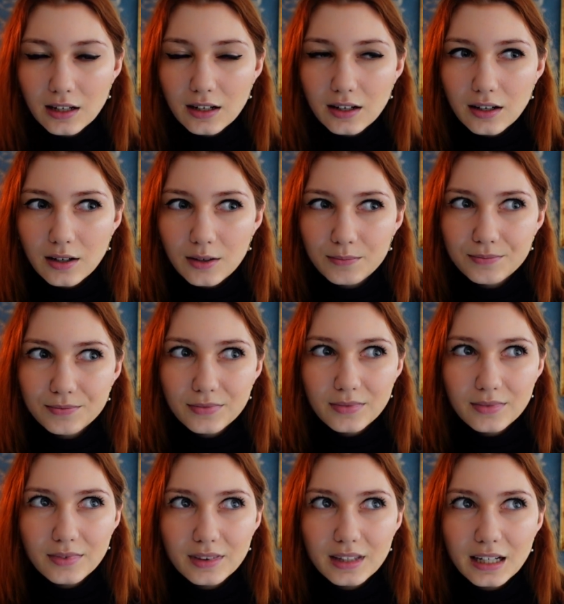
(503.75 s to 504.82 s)

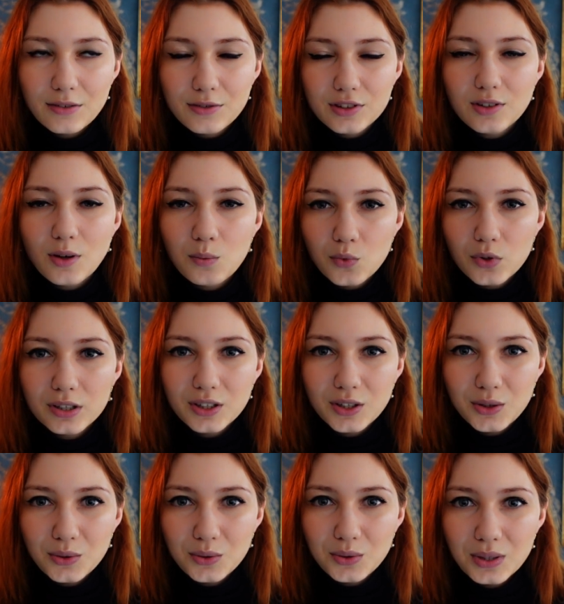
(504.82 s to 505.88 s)
of someone
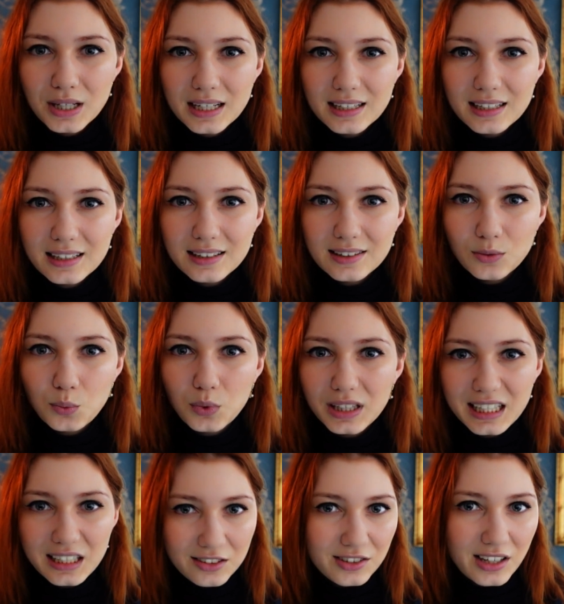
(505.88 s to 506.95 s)
who is
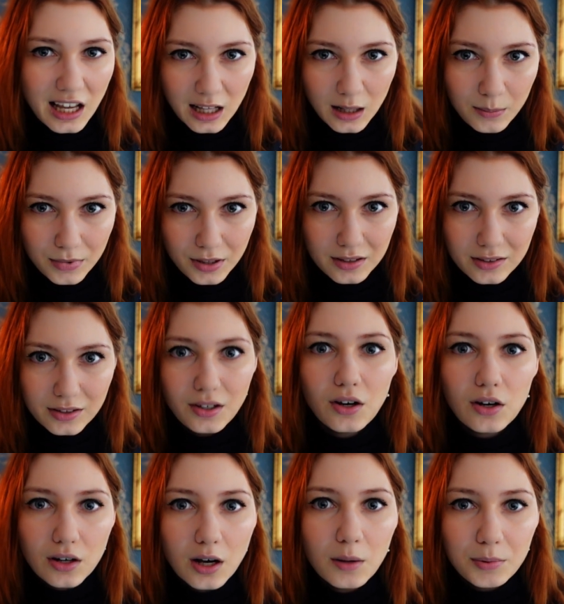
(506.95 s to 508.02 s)
willing to help this
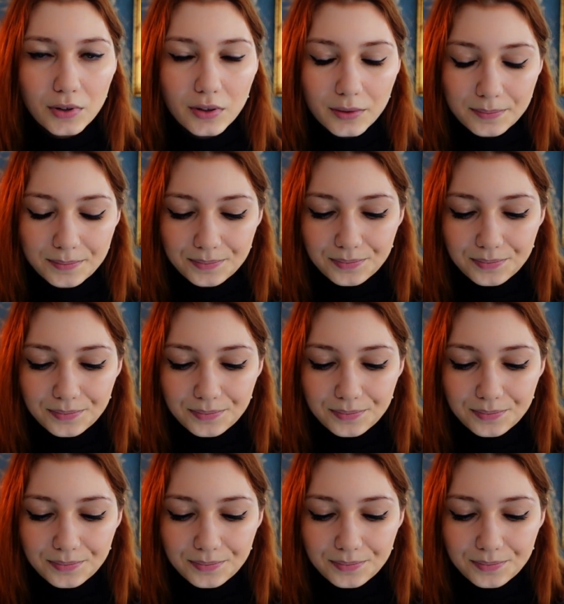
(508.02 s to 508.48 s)
young couple.